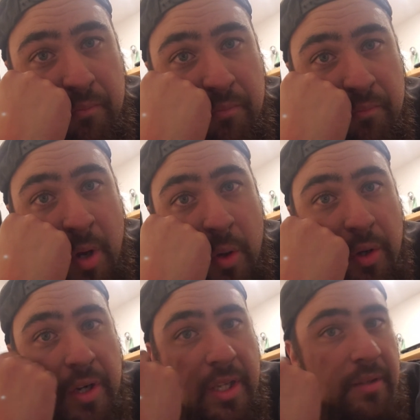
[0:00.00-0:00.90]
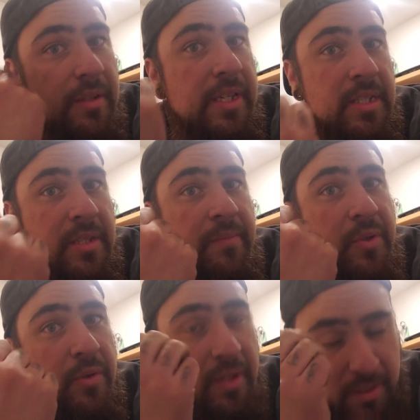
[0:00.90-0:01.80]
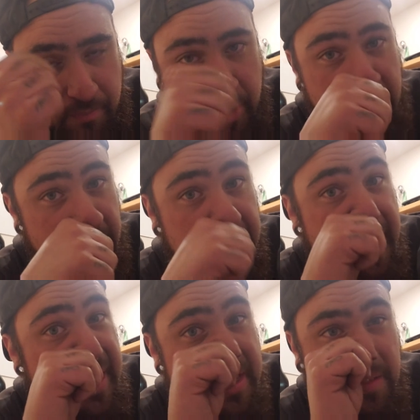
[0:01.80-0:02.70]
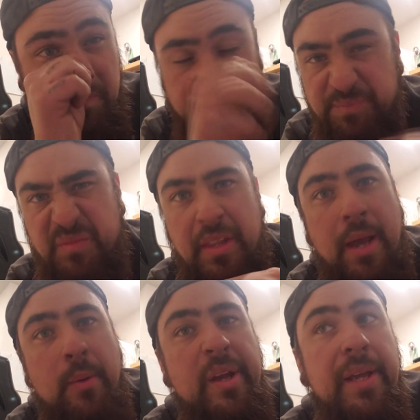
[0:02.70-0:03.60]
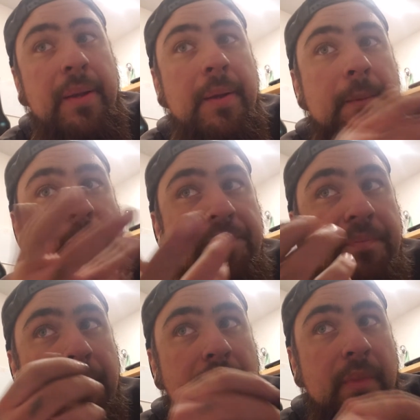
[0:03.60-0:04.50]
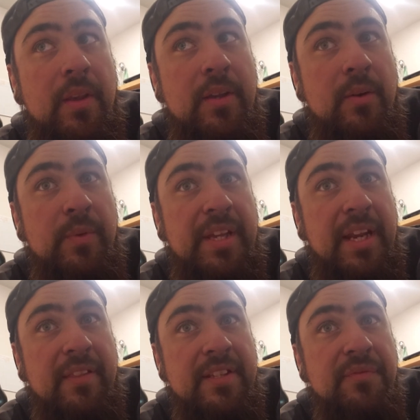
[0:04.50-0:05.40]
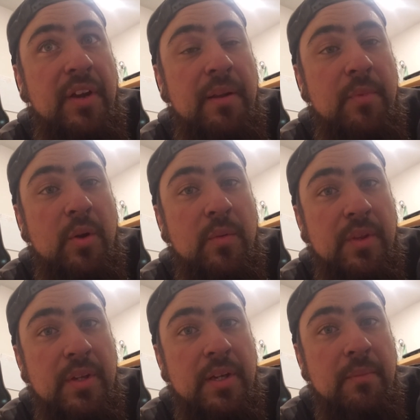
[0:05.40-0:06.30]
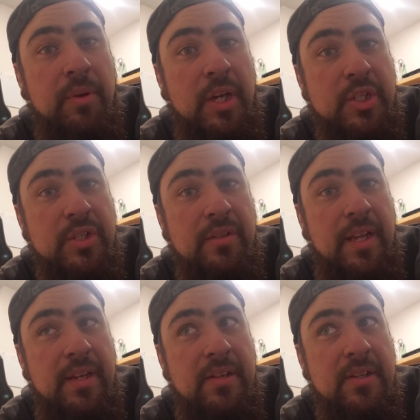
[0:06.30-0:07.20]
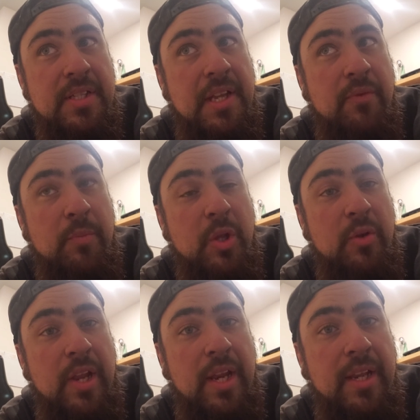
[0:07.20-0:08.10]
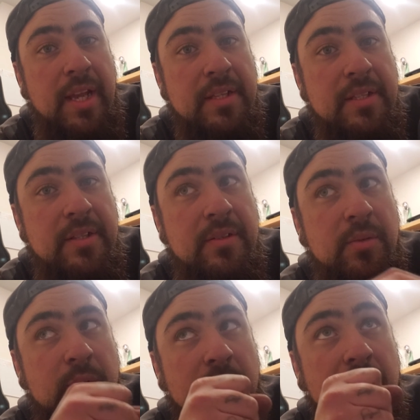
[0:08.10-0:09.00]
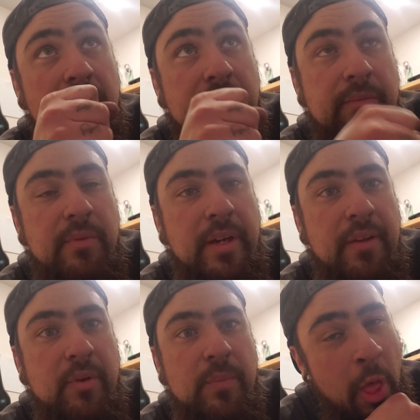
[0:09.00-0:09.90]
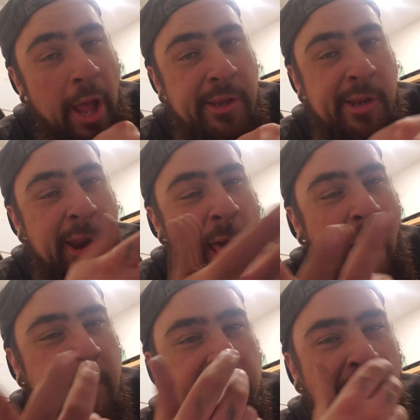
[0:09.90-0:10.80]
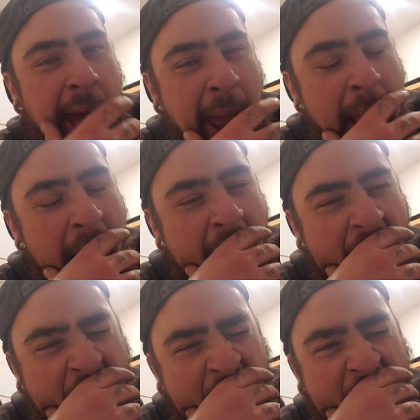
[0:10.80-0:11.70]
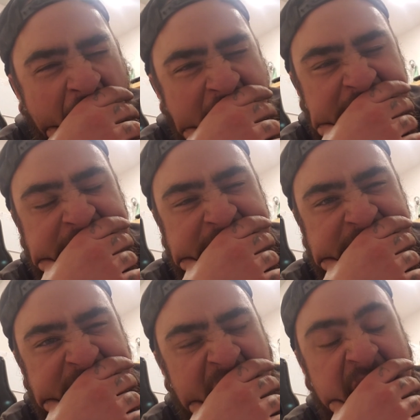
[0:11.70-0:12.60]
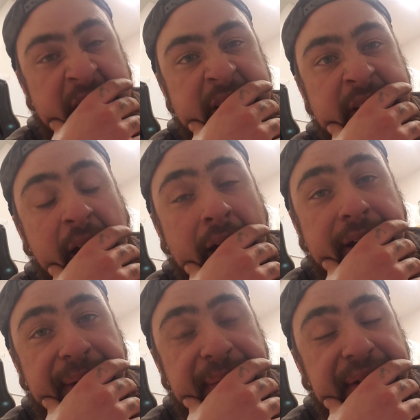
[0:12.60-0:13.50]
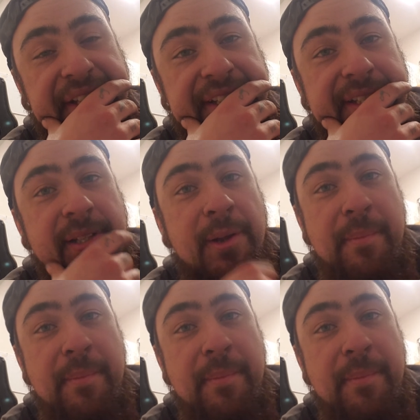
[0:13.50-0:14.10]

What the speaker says: motor to get some sort of compression test. That way, you know, we can at least find a motor with good compression that doesn't have a blown head gasket or whatever. So that's the next plan. I'm fucking tired. I'm gonna eat and go to